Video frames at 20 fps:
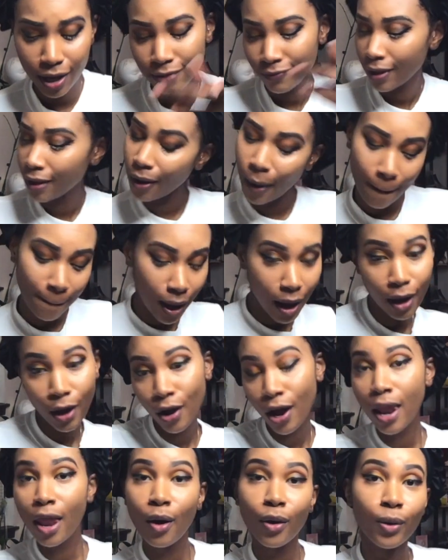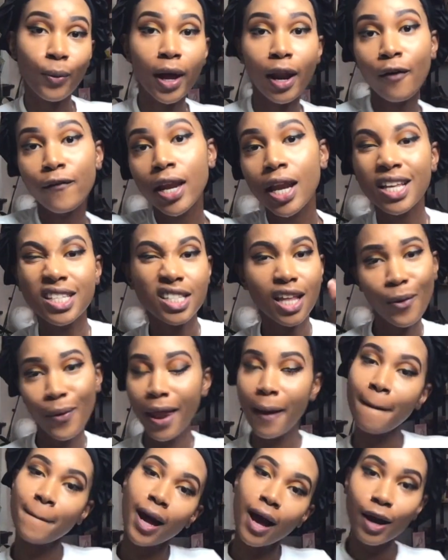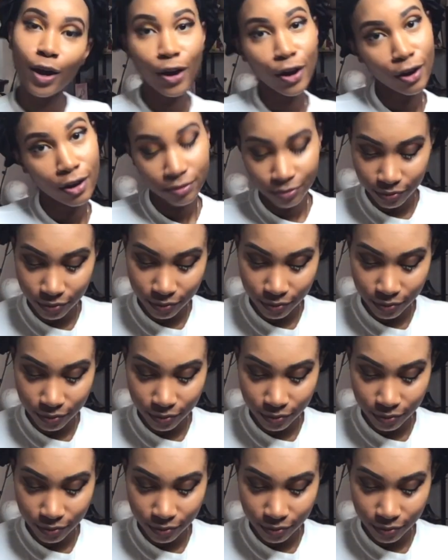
song I was dancing to, then